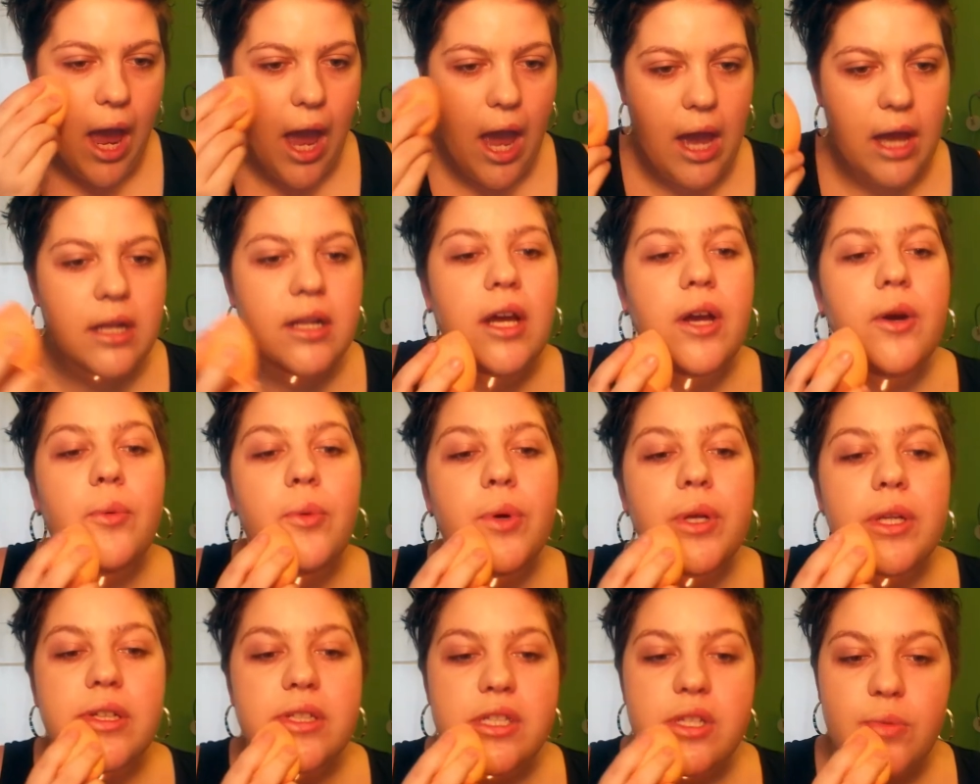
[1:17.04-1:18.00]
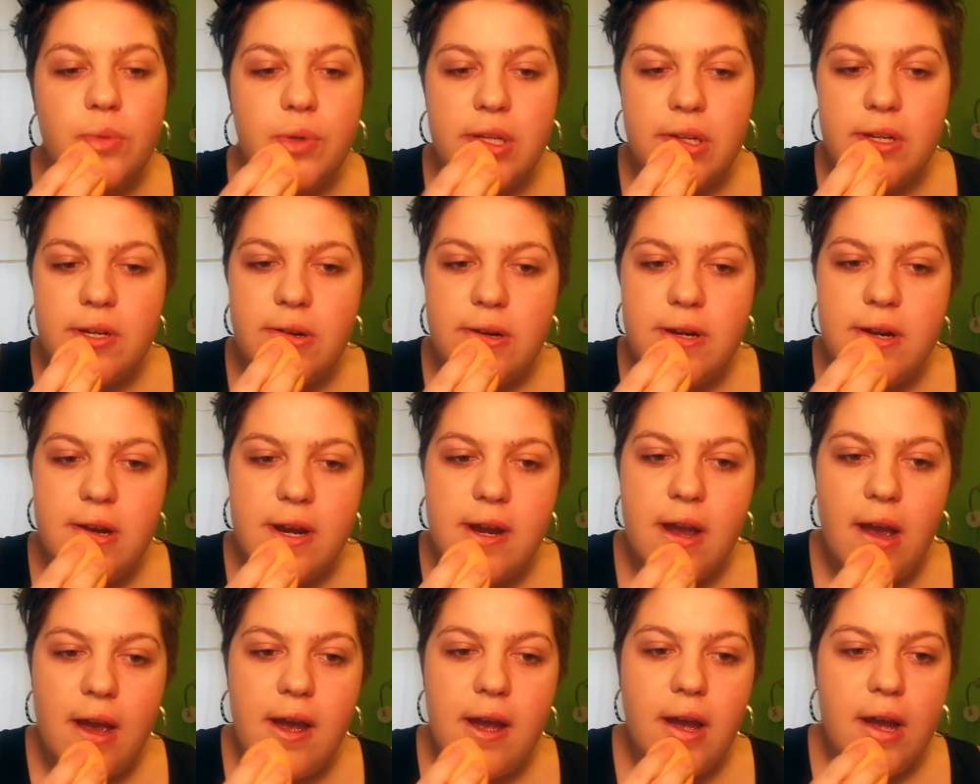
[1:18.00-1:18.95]
And now when it's winter,
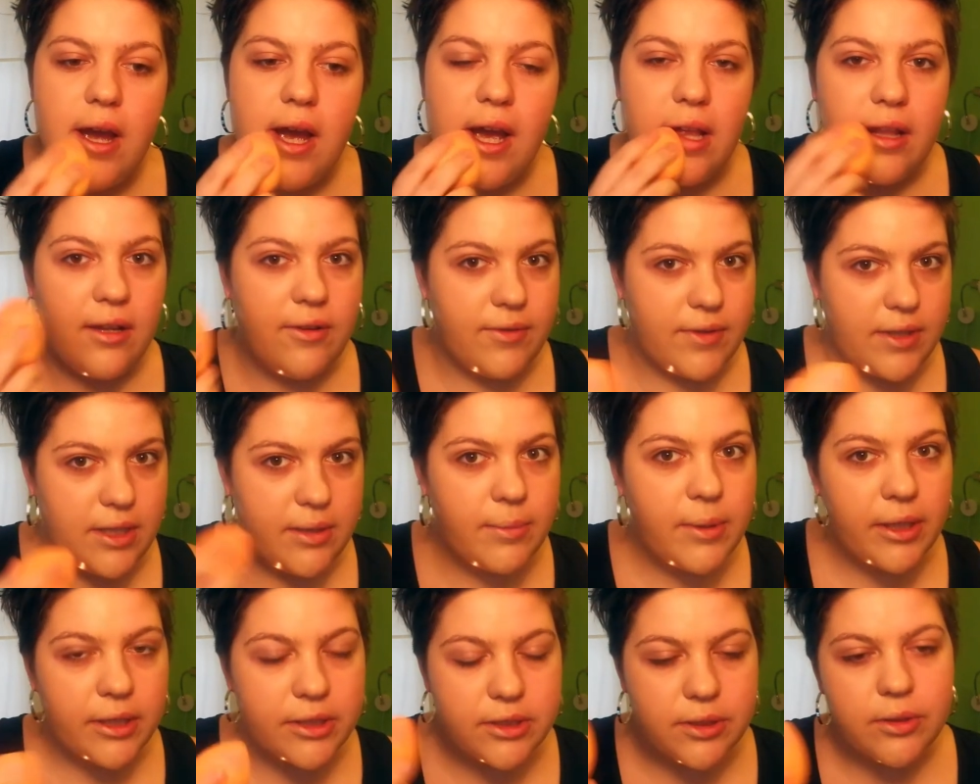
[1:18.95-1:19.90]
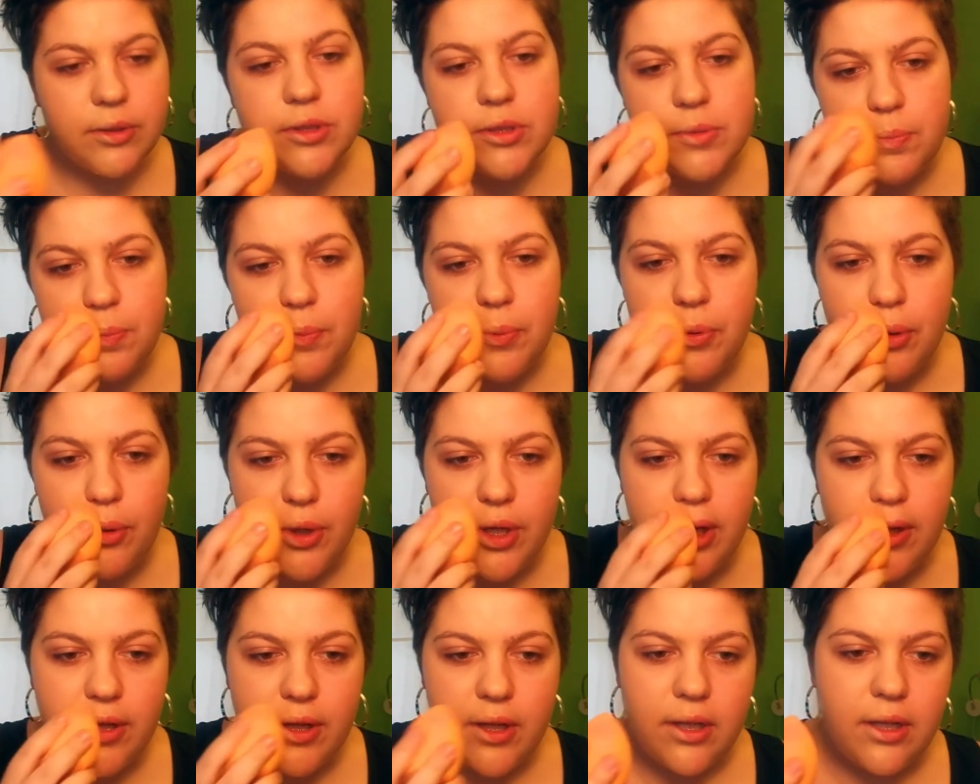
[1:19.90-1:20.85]
I live in Denmark, so it's
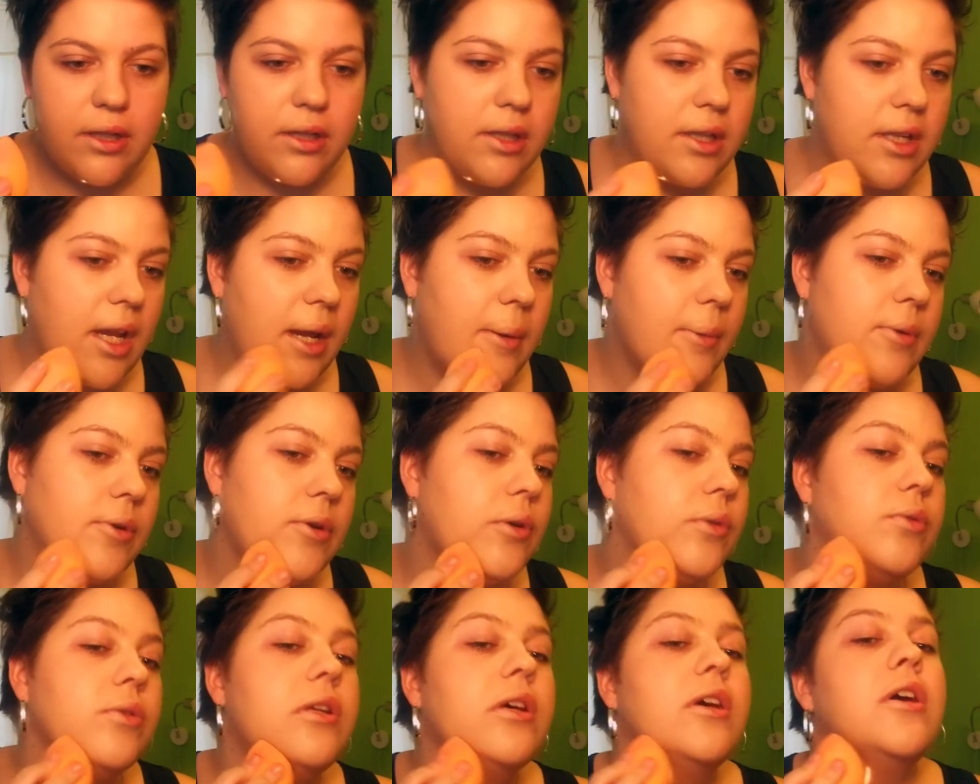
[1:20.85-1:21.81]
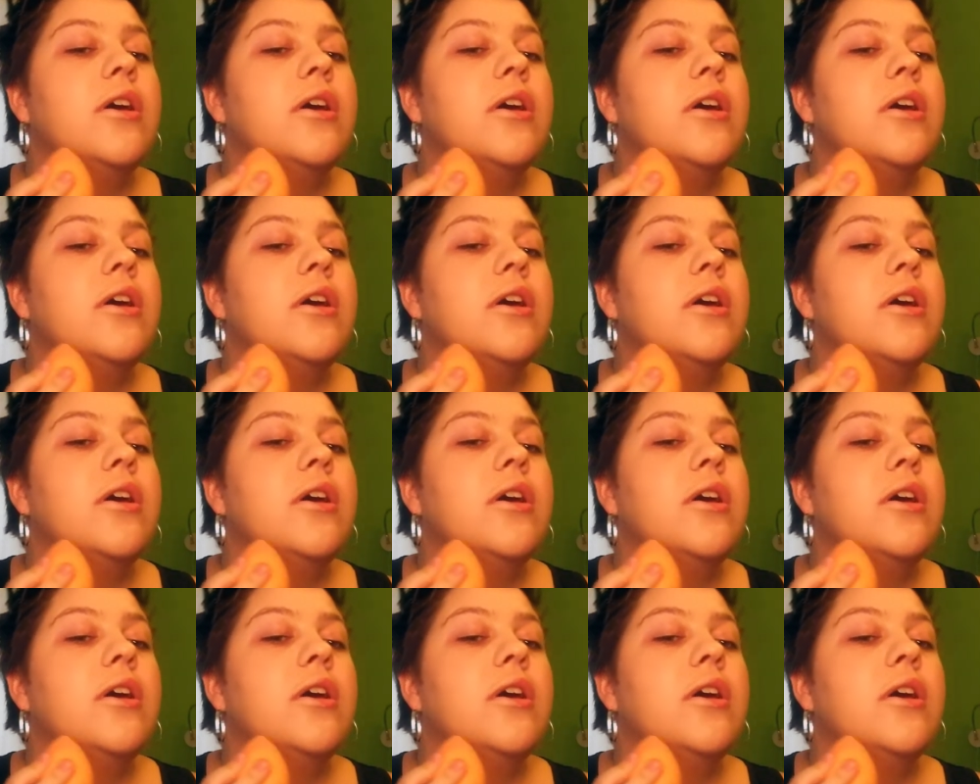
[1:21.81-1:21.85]
pretty damn cold.